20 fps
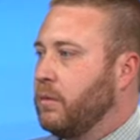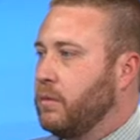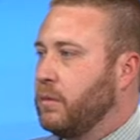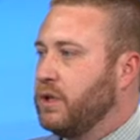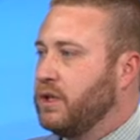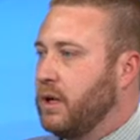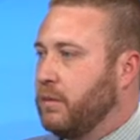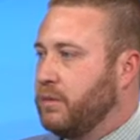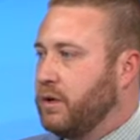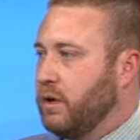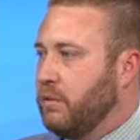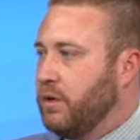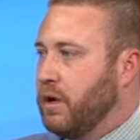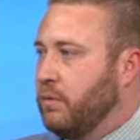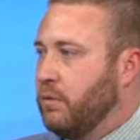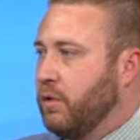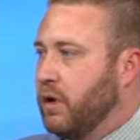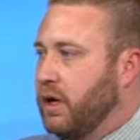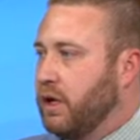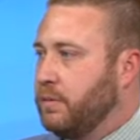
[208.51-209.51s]
symptom
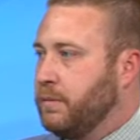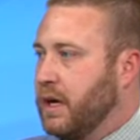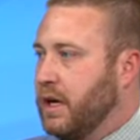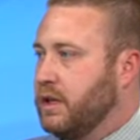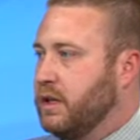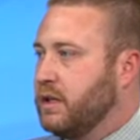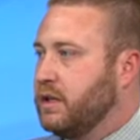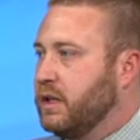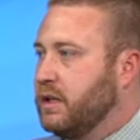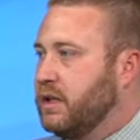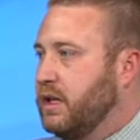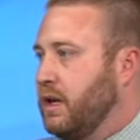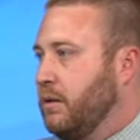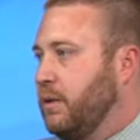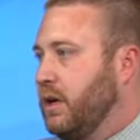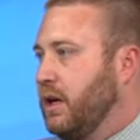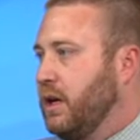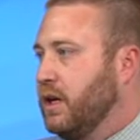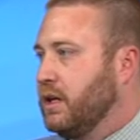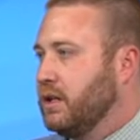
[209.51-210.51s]
that brings patients to see
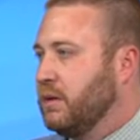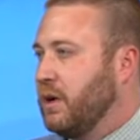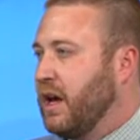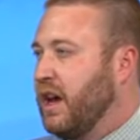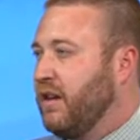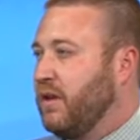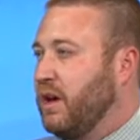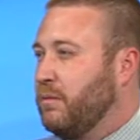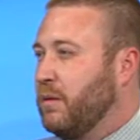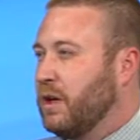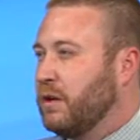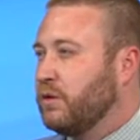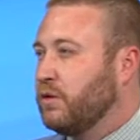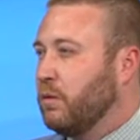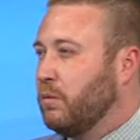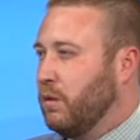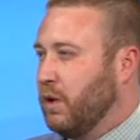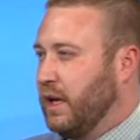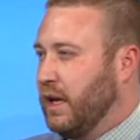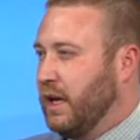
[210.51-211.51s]
me is heavy
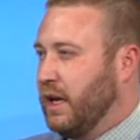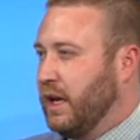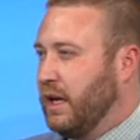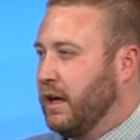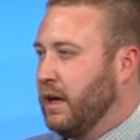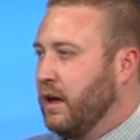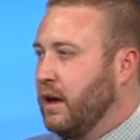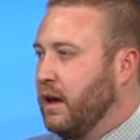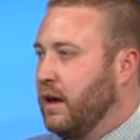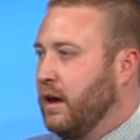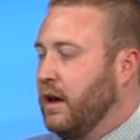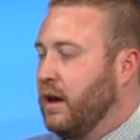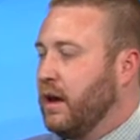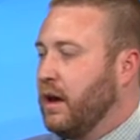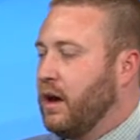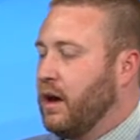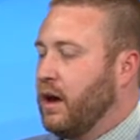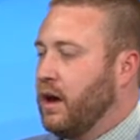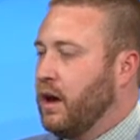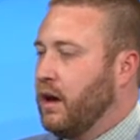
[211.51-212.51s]
menstrual bleeding.
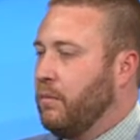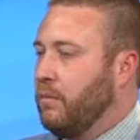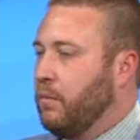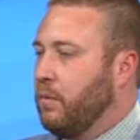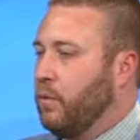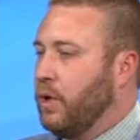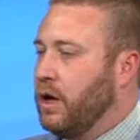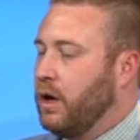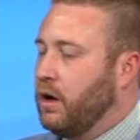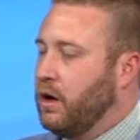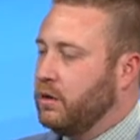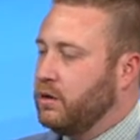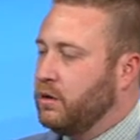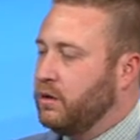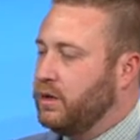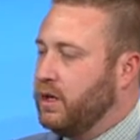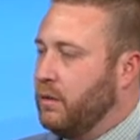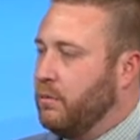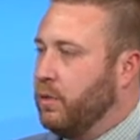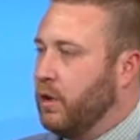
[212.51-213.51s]
We can also
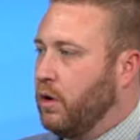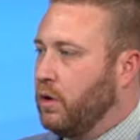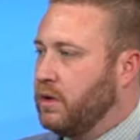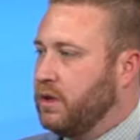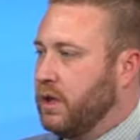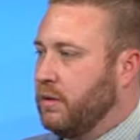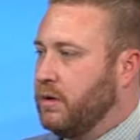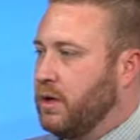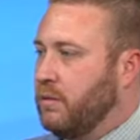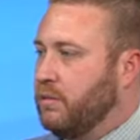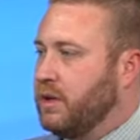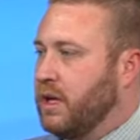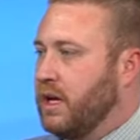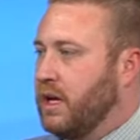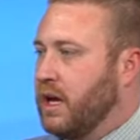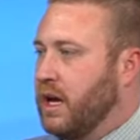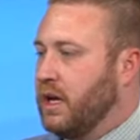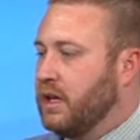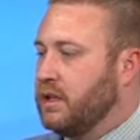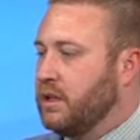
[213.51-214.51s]
see bulk symptoms
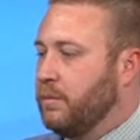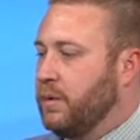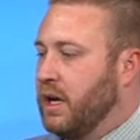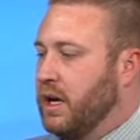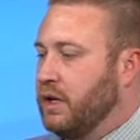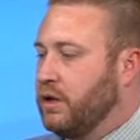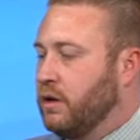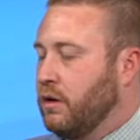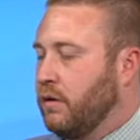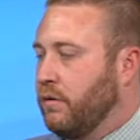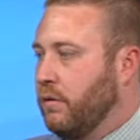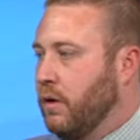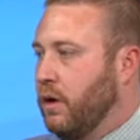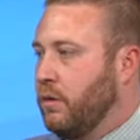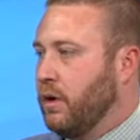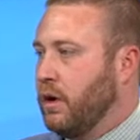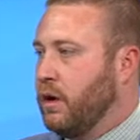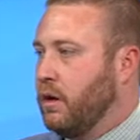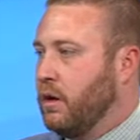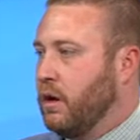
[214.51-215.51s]
like constipation or
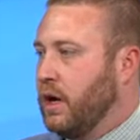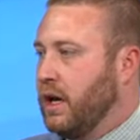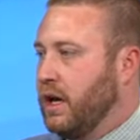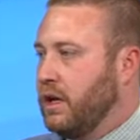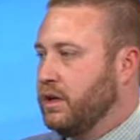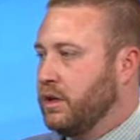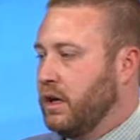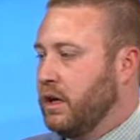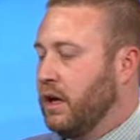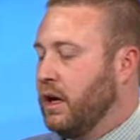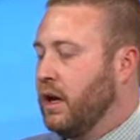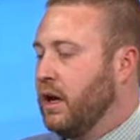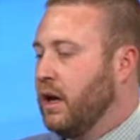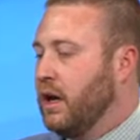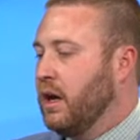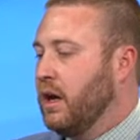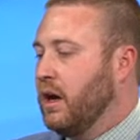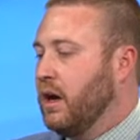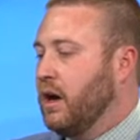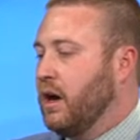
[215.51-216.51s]
frequent urination.
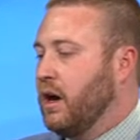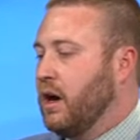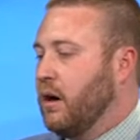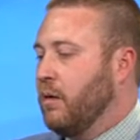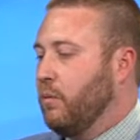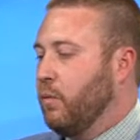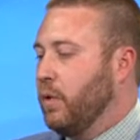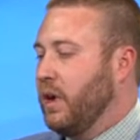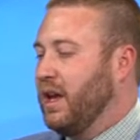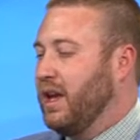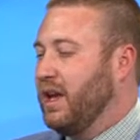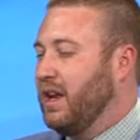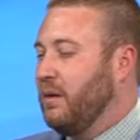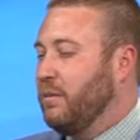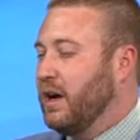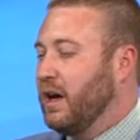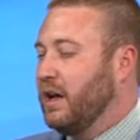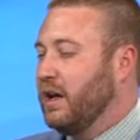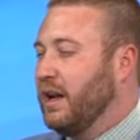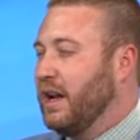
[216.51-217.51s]
We get
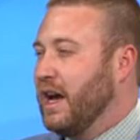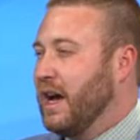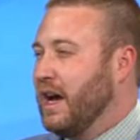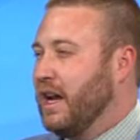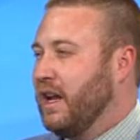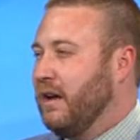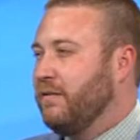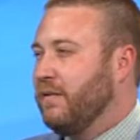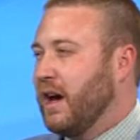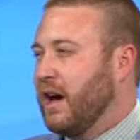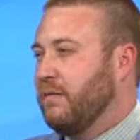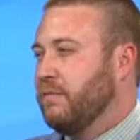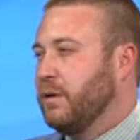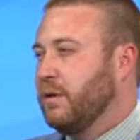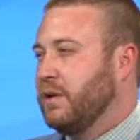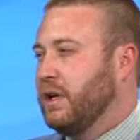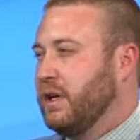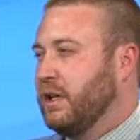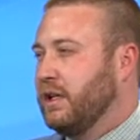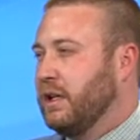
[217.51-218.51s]
about
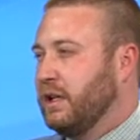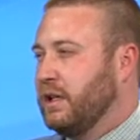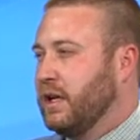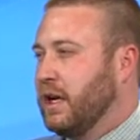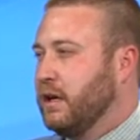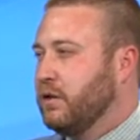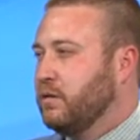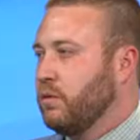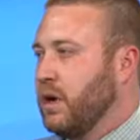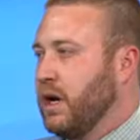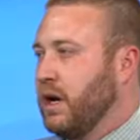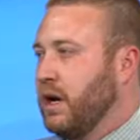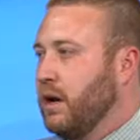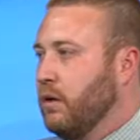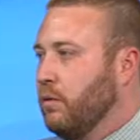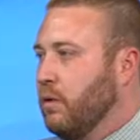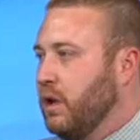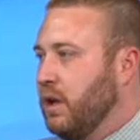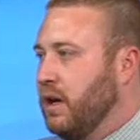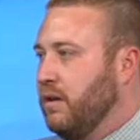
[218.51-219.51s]
95% success rate
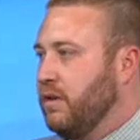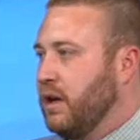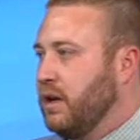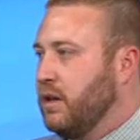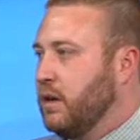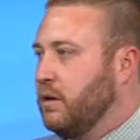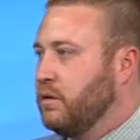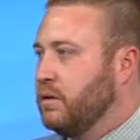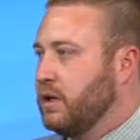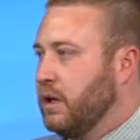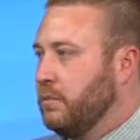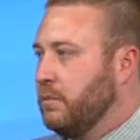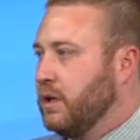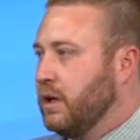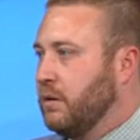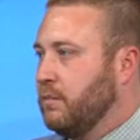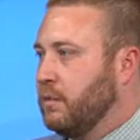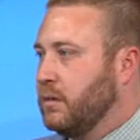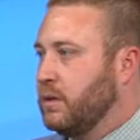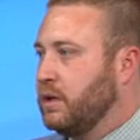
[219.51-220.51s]
at relieving those
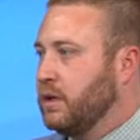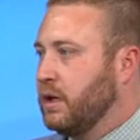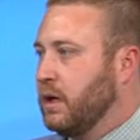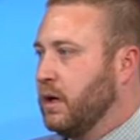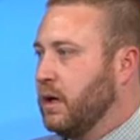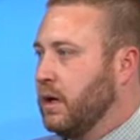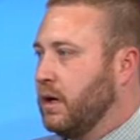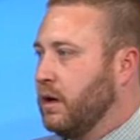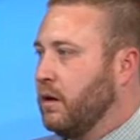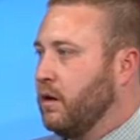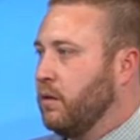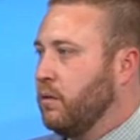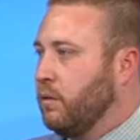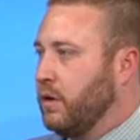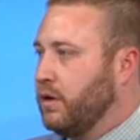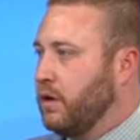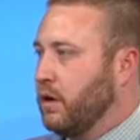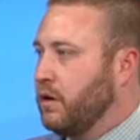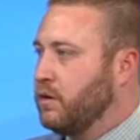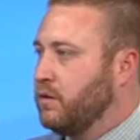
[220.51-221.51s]
symptoms
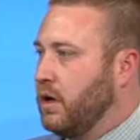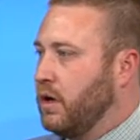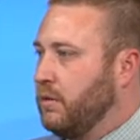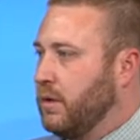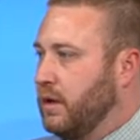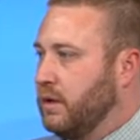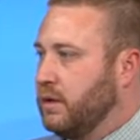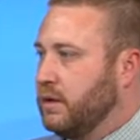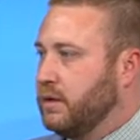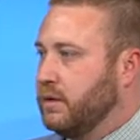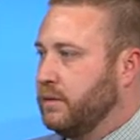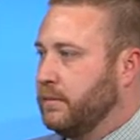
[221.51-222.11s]
with our treatments.